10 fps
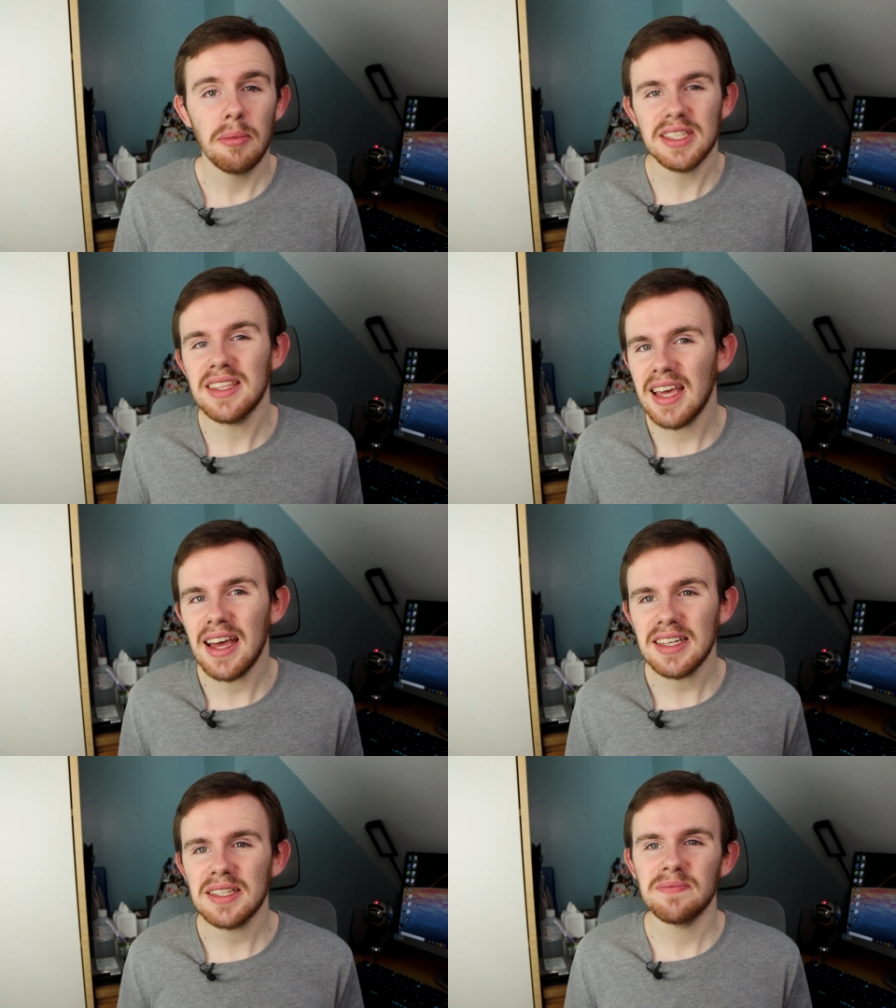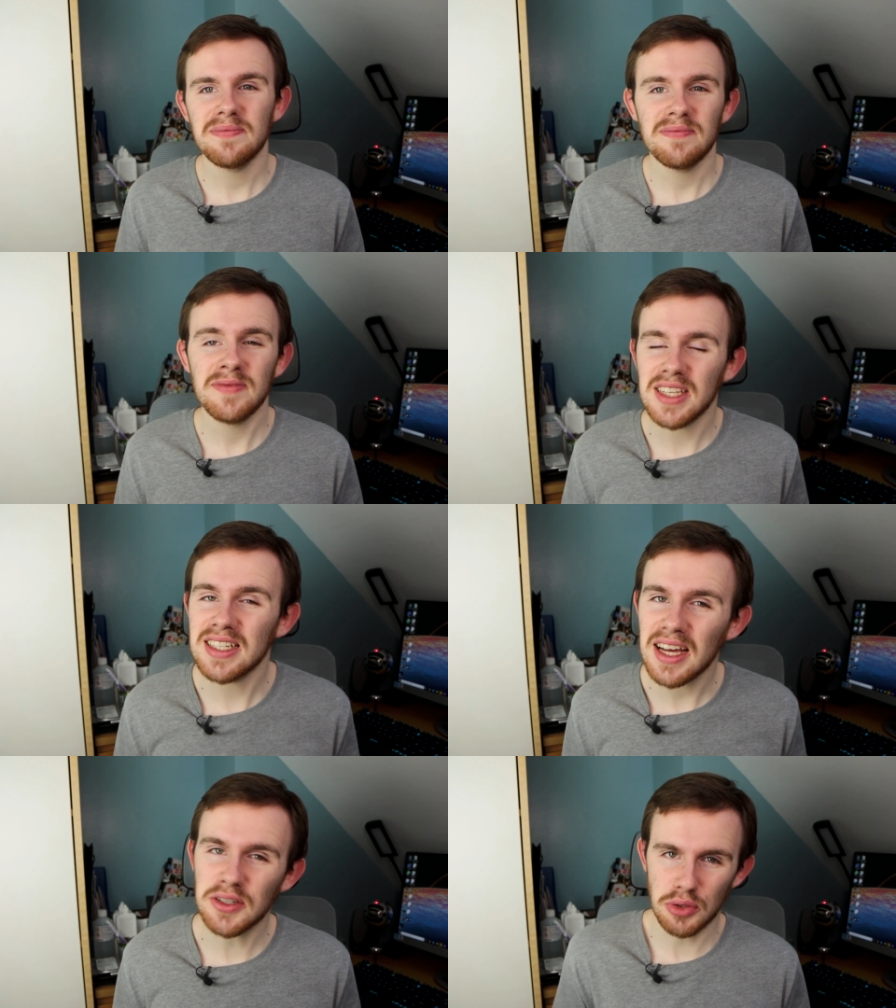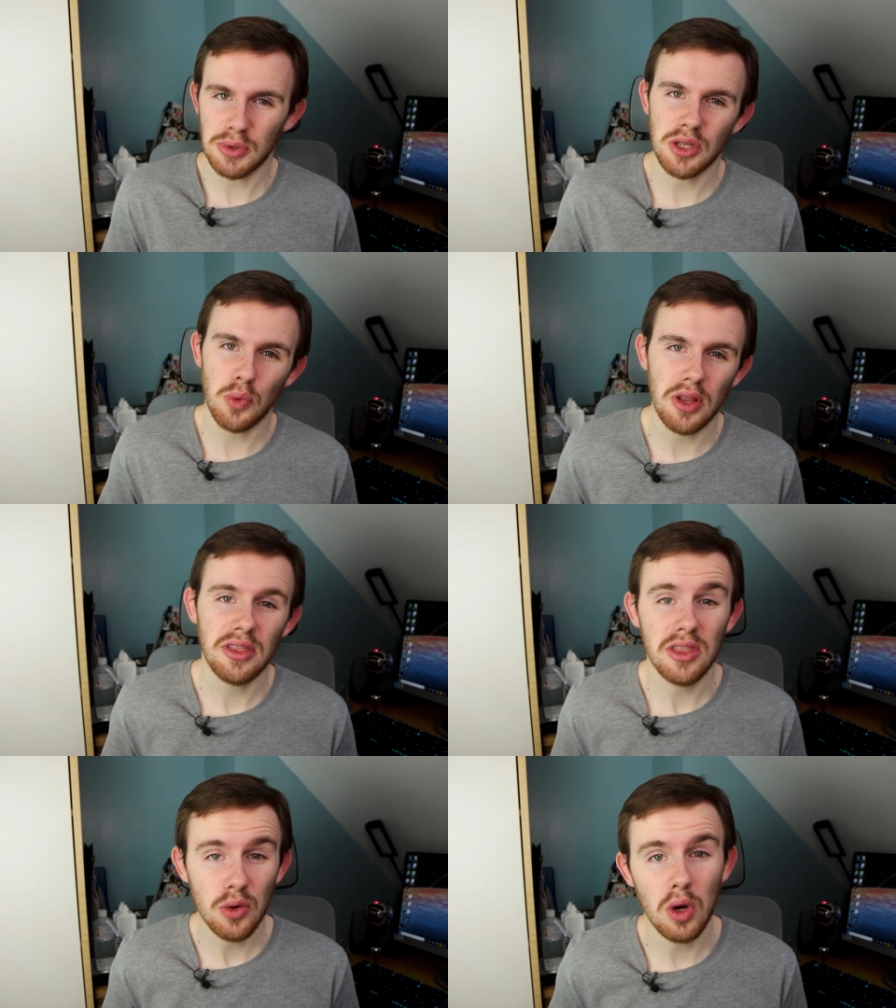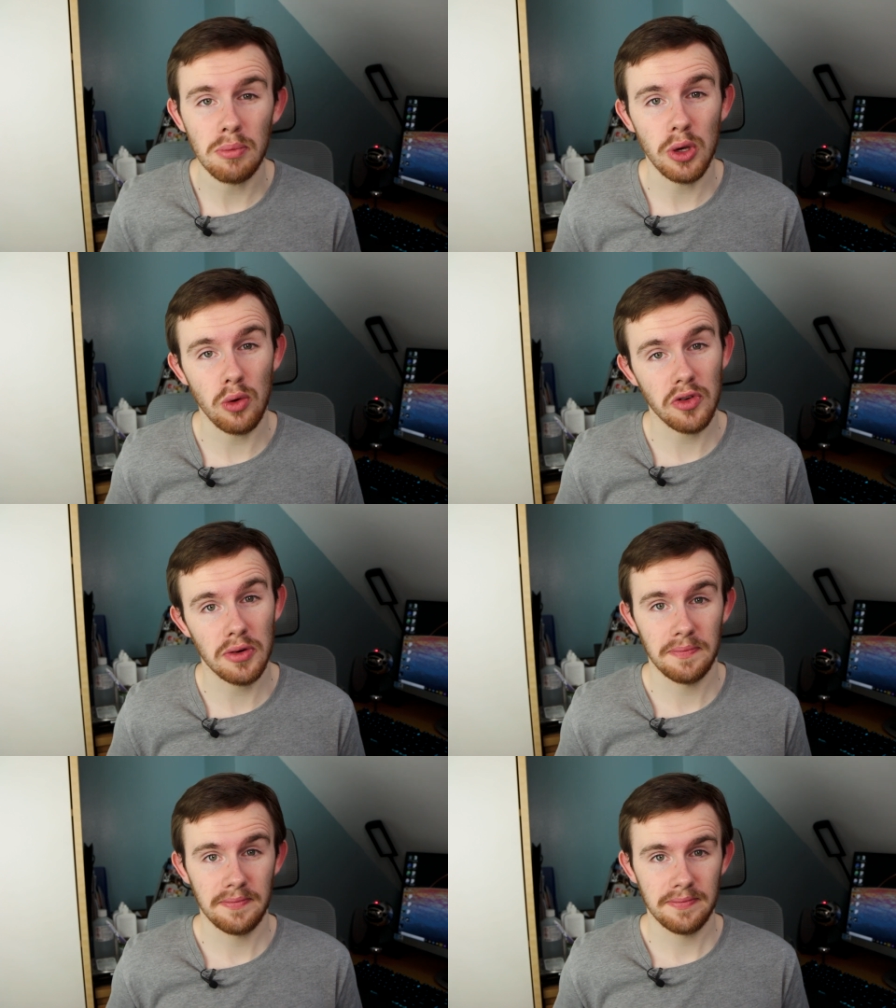But in the end, St Andrews was the one that won me over.